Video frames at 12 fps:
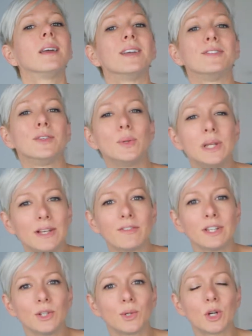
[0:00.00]
If you live
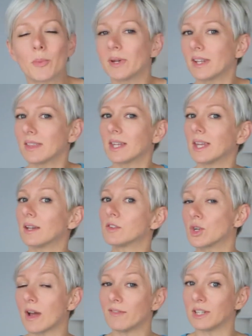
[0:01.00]
in Europe and are thinking of
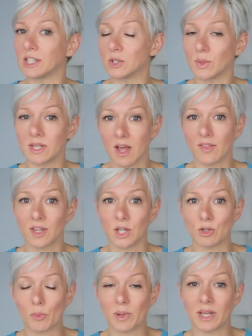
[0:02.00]
travelling to another
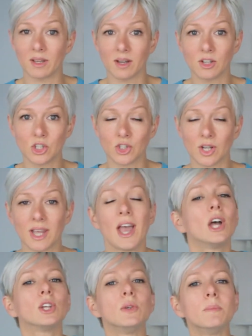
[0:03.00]
European country,
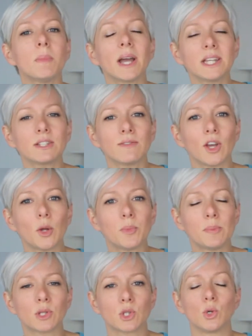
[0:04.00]
you might have heard
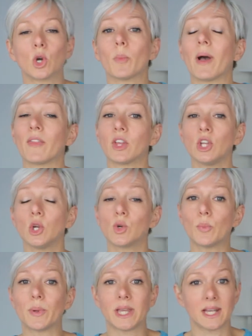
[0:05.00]
people talk about the
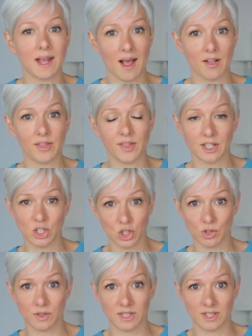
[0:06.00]
European Health
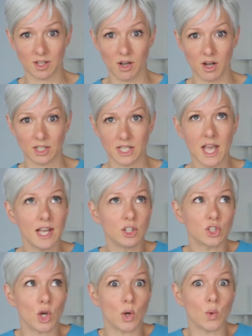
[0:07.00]
Insurance Card.
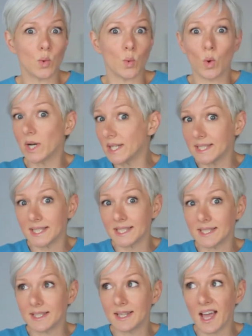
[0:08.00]
So what is
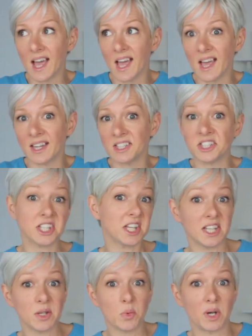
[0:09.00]
it, and do you
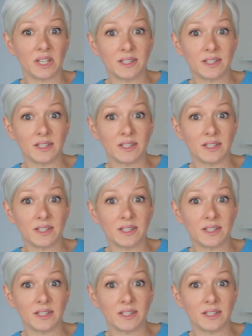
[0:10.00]
need one?